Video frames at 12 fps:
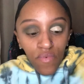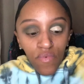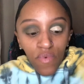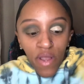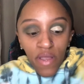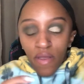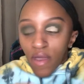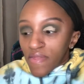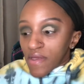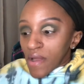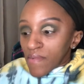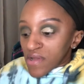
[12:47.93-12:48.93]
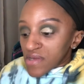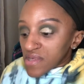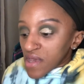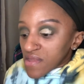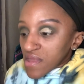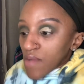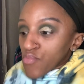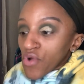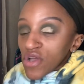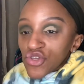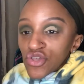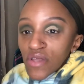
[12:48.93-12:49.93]
Right? And then I'm going to take that
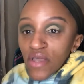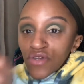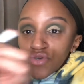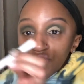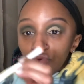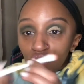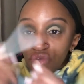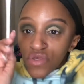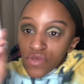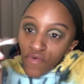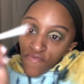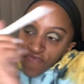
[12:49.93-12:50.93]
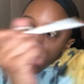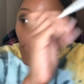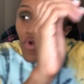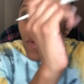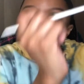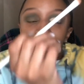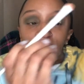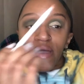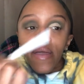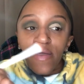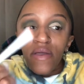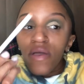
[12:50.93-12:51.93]
brush that I used for
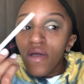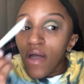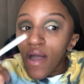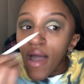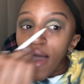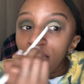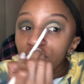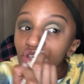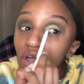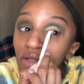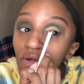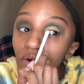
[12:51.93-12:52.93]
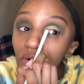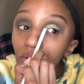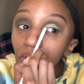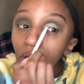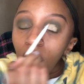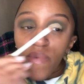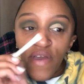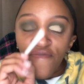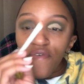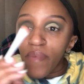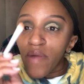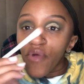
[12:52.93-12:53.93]
my eyeshadow,
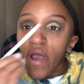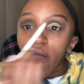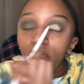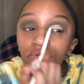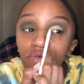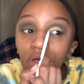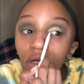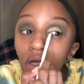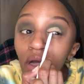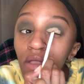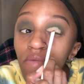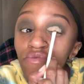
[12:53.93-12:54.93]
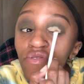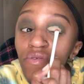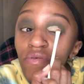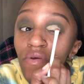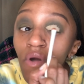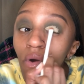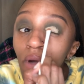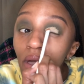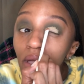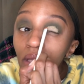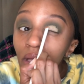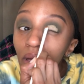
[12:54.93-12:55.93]
for my brows, and I'm just going to go
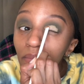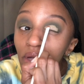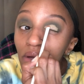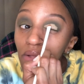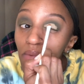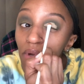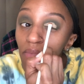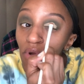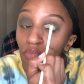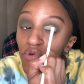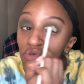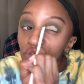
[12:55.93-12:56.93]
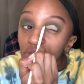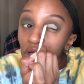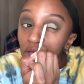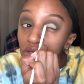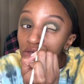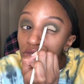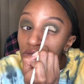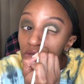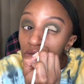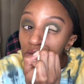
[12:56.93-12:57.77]
in and be a little bit more precise.